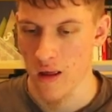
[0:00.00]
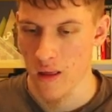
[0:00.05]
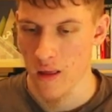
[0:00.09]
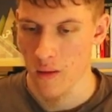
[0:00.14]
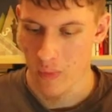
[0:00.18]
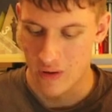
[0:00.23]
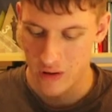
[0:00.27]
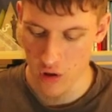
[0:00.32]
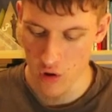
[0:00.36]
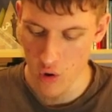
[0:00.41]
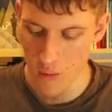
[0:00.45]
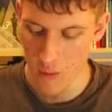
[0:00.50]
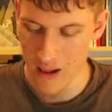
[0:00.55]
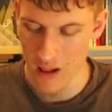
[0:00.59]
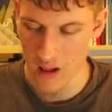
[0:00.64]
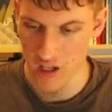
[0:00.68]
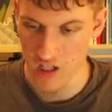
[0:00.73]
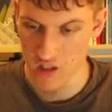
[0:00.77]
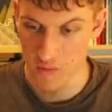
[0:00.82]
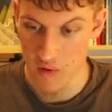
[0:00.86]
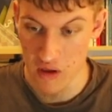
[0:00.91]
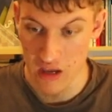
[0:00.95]
But
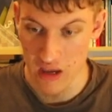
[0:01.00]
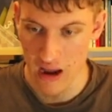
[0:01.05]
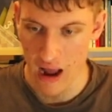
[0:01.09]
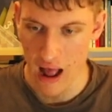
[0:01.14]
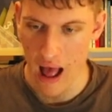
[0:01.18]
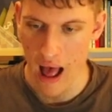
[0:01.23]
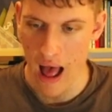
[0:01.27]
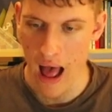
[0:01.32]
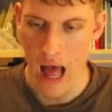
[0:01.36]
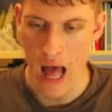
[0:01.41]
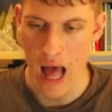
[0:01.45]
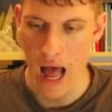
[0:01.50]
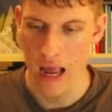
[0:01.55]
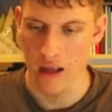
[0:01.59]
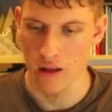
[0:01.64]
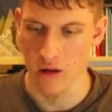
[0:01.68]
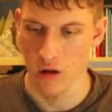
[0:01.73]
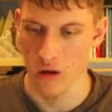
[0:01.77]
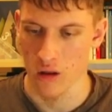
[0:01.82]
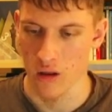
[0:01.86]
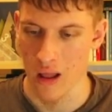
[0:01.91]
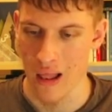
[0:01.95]
humanly speaking, I
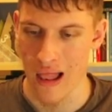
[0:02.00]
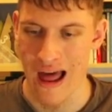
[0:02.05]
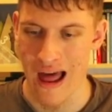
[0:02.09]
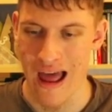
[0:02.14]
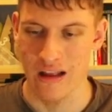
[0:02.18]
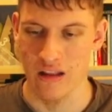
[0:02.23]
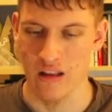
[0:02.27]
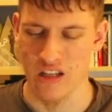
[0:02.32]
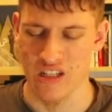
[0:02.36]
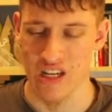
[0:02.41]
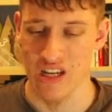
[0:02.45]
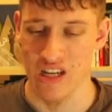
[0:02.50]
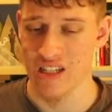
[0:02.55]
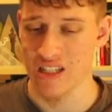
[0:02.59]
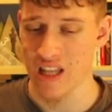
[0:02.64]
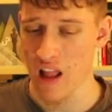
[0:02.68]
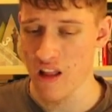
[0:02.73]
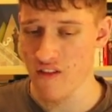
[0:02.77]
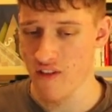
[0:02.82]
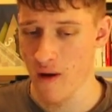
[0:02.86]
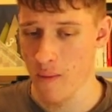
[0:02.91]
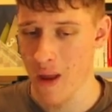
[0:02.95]
don't like this.
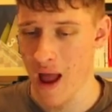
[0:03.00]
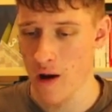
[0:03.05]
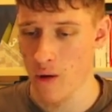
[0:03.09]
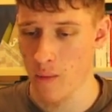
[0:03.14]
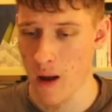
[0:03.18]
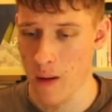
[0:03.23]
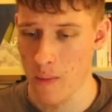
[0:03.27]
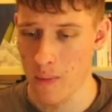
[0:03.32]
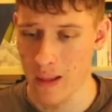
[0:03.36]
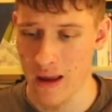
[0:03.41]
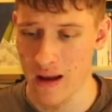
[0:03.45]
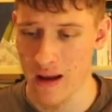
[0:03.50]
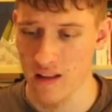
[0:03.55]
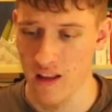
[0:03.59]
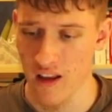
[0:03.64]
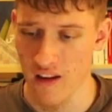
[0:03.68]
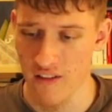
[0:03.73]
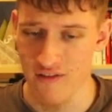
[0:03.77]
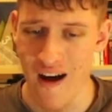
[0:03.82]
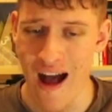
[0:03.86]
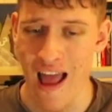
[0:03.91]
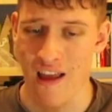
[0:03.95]
Instead, Fabiano, by playing
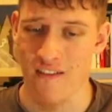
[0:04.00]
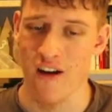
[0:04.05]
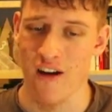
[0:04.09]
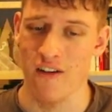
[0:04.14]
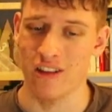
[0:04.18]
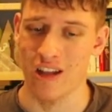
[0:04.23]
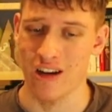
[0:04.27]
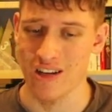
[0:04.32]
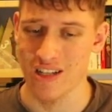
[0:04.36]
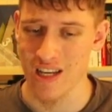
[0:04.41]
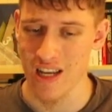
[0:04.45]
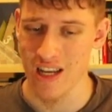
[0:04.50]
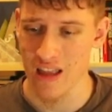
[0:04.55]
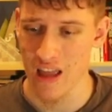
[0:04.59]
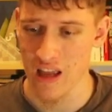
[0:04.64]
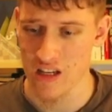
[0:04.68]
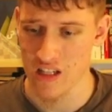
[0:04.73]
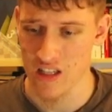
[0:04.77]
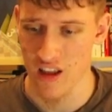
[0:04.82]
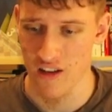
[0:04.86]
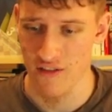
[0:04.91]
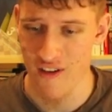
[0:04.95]
d5, after c
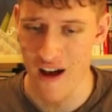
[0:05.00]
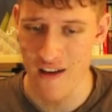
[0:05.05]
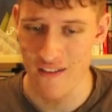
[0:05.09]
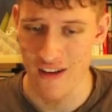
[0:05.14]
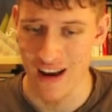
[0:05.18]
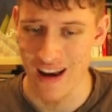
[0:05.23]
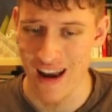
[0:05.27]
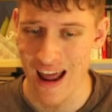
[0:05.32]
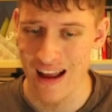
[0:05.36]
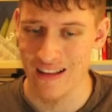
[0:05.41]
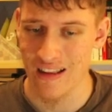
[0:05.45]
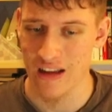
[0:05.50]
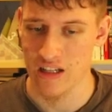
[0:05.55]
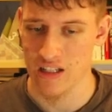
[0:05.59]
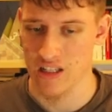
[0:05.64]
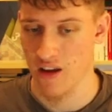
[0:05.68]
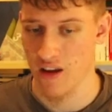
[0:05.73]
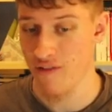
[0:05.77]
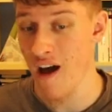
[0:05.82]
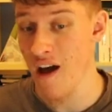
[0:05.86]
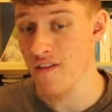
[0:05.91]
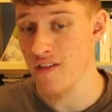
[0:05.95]
takes d5 and knight takes
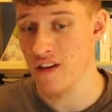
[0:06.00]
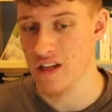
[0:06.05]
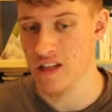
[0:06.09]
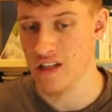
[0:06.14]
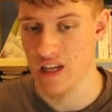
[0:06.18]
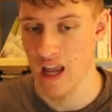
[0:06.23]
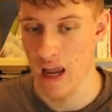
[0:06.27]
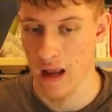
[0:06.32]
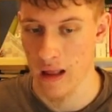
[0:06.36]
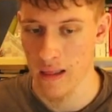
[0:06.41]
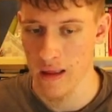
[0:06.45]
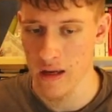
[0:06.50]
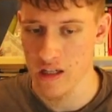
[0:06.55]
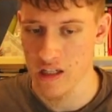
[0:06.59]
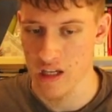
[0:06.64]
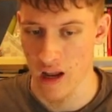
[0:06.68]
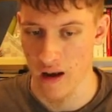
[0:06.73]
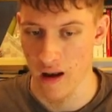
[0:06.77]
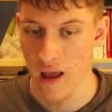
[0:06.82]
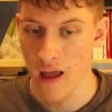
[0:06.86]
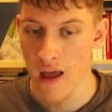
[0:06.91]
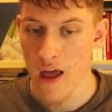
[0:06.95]
d5, is saying,
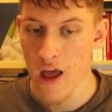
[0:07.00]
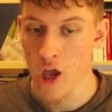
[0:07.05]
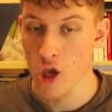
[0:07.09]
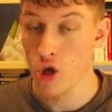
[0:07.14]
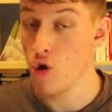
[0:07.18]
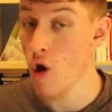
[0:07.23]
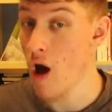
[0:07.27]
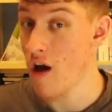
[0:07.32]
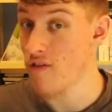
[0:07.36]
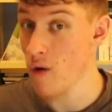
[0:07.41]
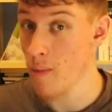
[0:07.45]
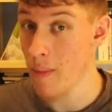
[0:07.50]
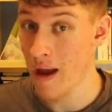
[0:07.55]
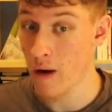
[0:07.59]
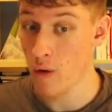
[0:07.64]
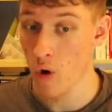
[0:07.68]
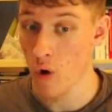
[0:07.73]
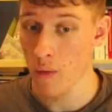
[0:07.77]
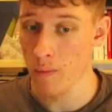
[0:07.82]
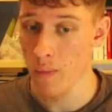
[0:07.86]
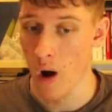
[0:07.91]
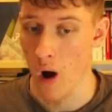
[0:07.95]
listen, you have a
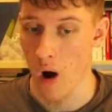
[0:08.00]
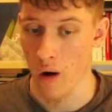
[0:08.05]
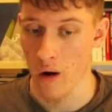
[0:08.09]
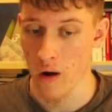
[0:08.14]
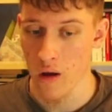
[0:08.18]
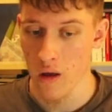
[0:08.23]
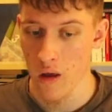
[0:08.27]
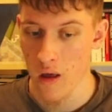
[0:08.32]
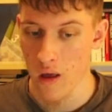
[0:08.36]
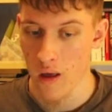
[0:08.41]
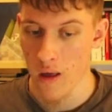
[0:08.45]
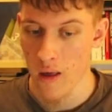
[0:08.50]
backward pawn,